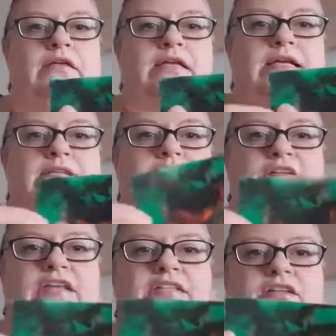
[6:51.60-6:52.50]
is a
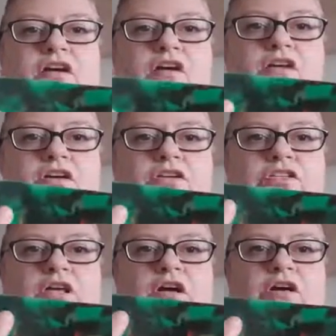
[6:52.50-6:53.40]
very dark
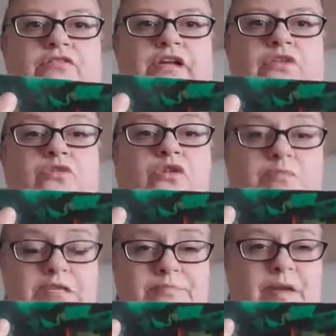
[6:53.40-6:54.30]
green,
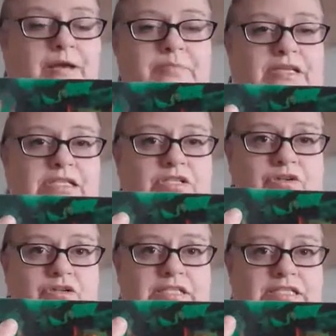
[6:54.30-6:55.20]
almost black, but it's
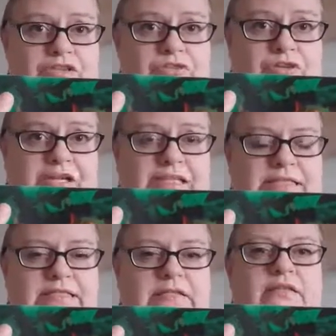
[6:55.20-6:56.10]
not, it's green
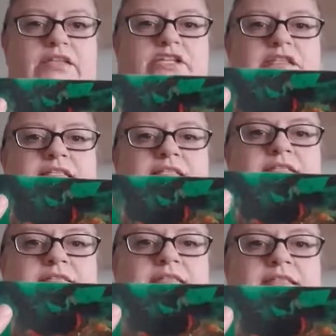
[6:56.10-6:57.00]
still, and you can
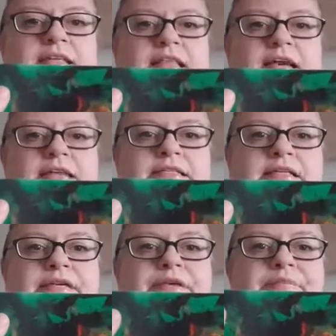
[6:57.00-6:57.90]
still see that
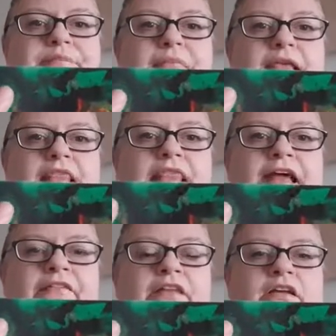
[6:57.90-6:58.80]

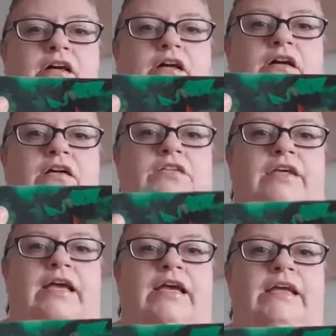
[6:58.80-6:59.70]
there in the card.
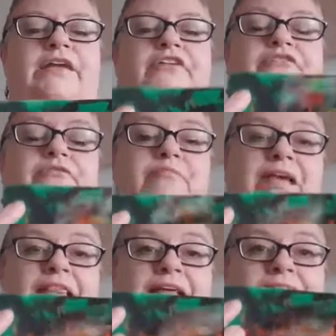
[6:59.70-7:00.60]
Okay, for
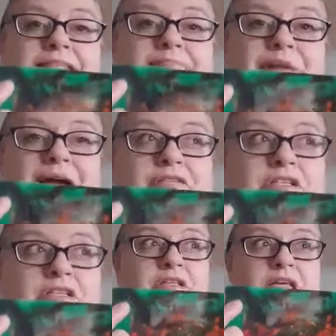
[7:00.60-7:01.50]
me that's
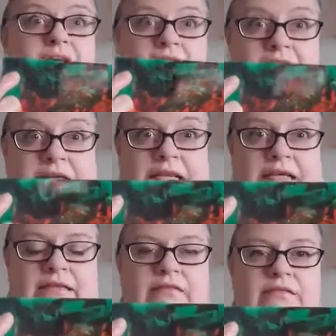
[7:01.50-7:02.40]
about
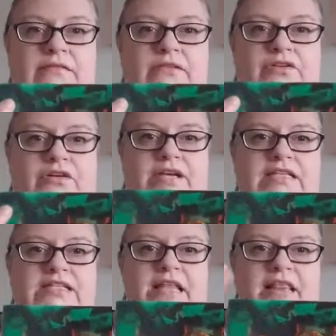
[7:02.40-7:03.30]
healing. All right,
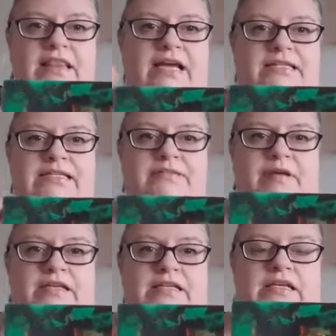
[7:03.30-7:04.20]
so that is
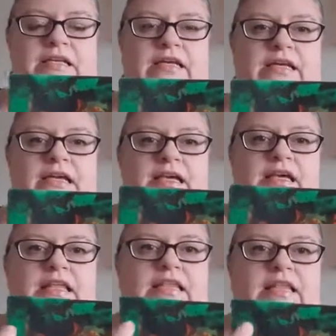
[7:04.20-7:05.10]
about healing.
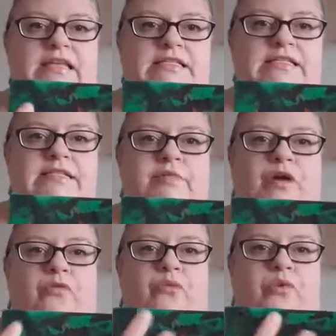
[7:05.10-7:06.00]
This is
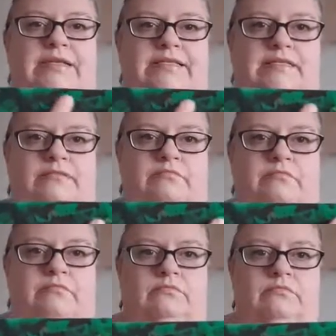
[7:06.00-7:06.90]
about wisdom.
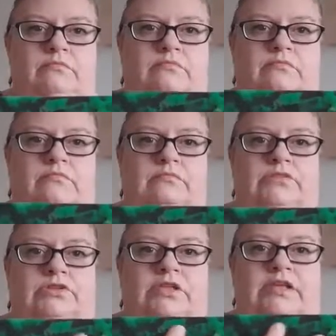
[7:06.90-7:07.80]

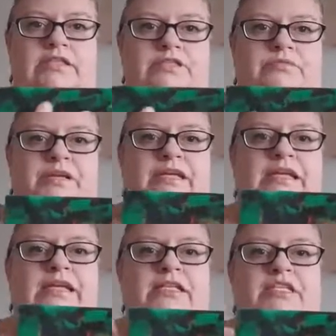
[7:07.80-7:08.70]
All right, so we
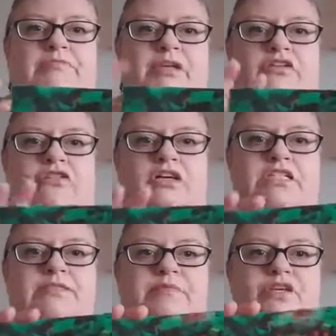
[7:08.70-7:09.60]
need to be
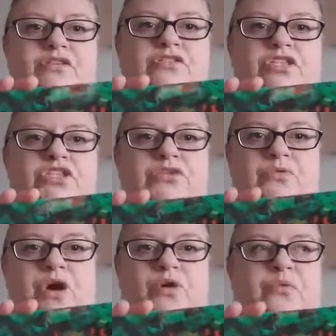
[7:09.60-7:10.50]
grasping on to
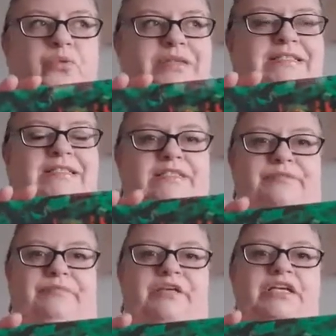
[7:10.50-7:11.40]
our
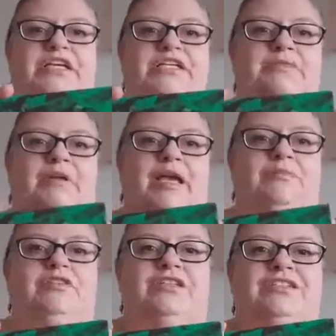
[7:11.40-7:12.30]
wisdom to be
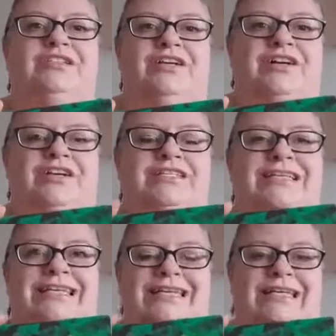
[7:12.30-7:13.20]
able to start
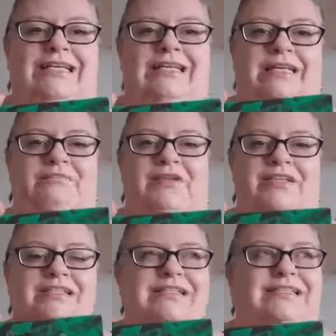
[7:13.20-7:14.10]
healing, because
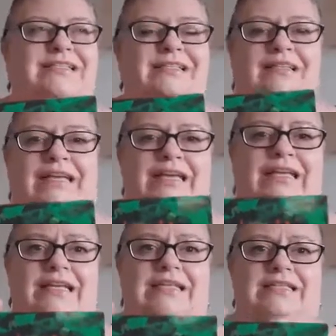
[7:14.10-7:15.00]
there's still
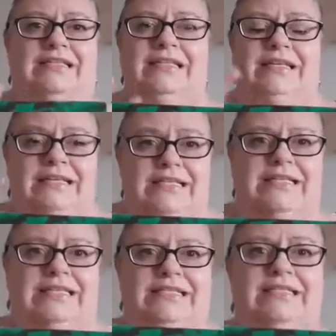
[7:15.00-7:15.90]
healing needed.